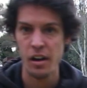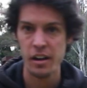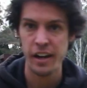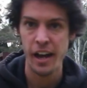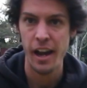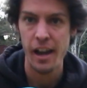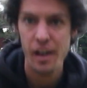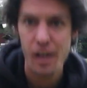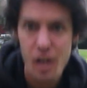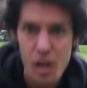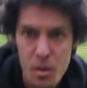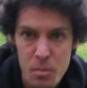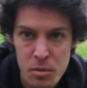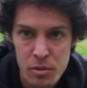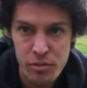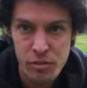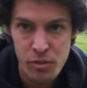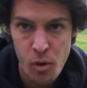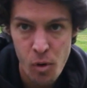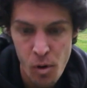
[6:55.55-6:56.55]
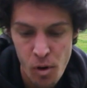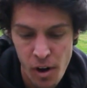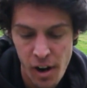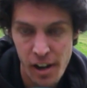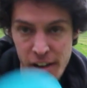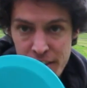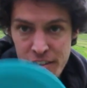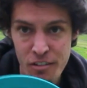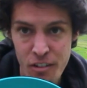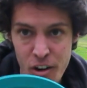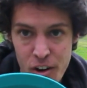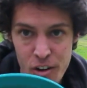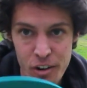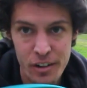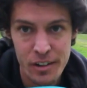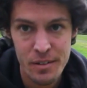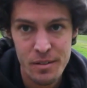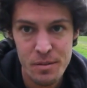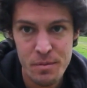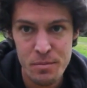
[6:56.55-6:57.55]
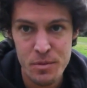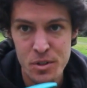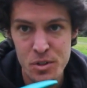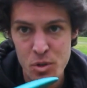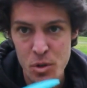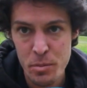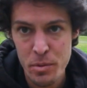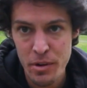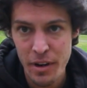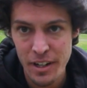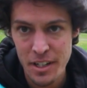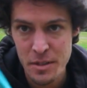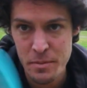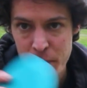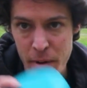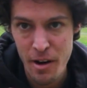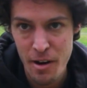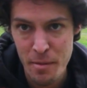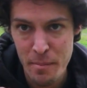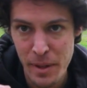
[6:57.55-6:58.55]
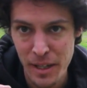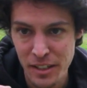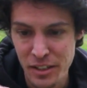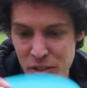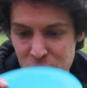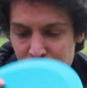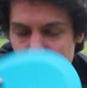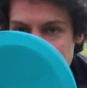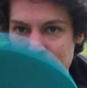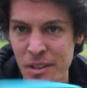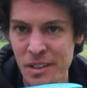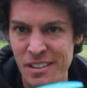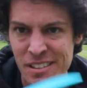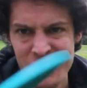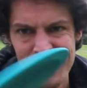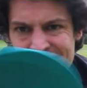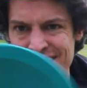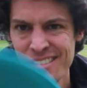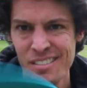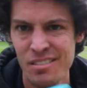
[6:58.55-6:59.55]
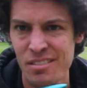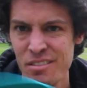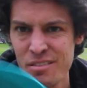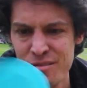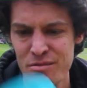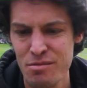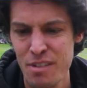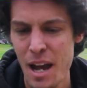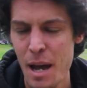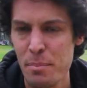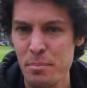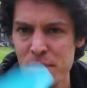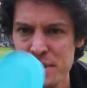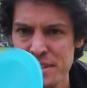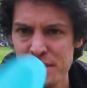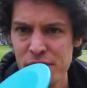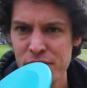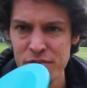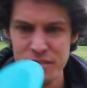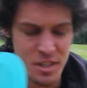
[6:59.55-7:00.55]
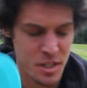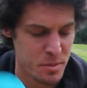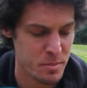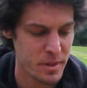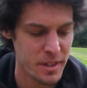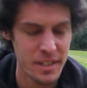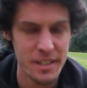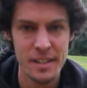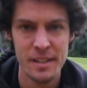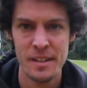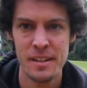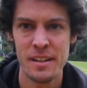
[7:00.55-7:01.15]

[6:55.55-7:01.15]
Okay, before I throw the super experimental wrapped frisbee,